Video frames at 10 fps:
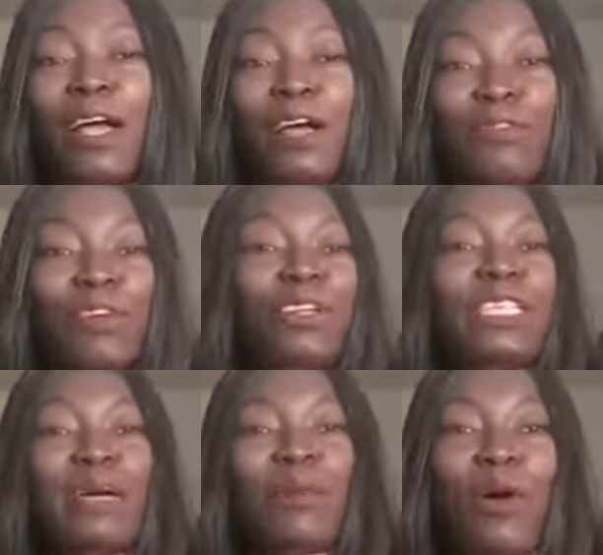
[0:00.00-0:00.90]
Follow
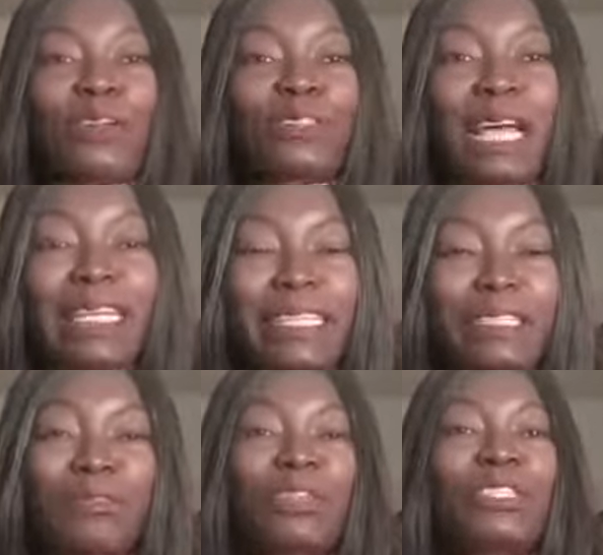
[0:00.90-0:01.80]
them on Reddit,
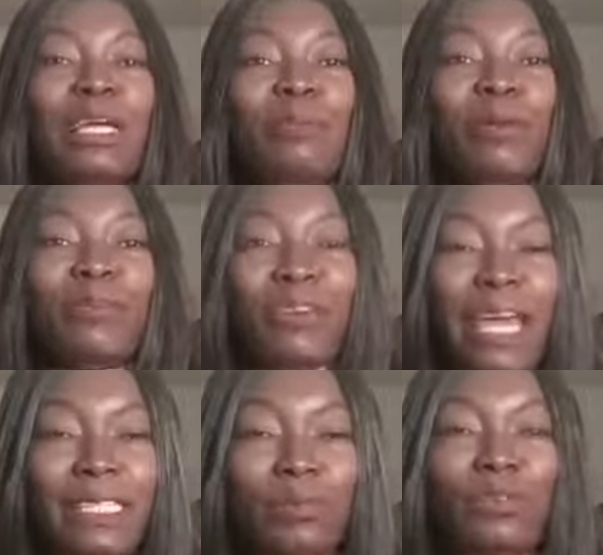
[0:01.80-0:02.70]
follow them on
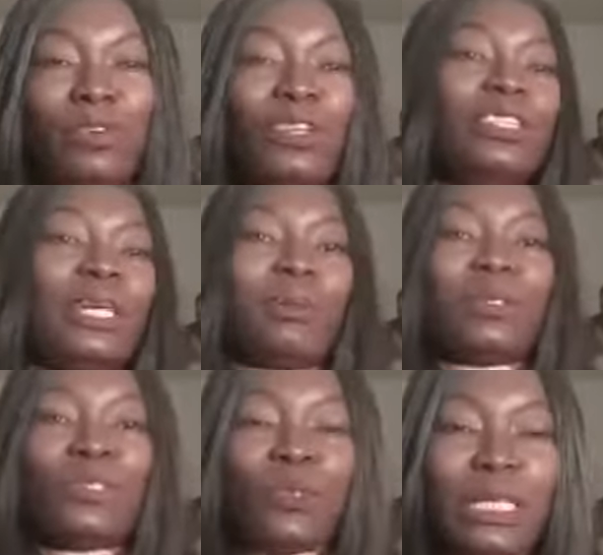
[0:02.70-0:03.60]
Facebook, follow them on
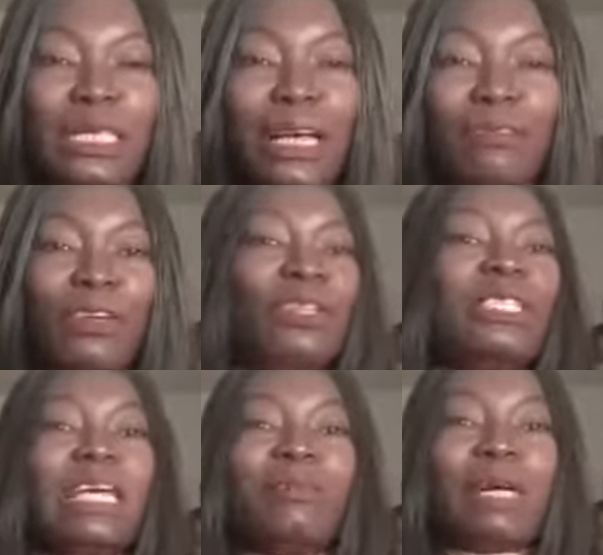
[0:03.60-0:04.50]
Twitter, follow
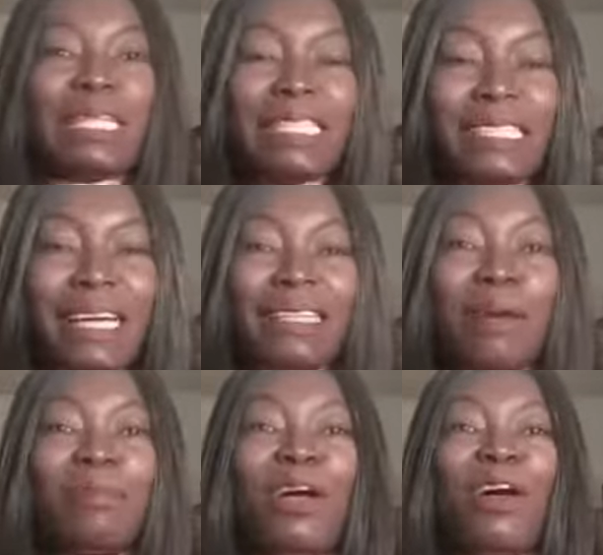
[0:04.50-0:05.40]
them on Instagram.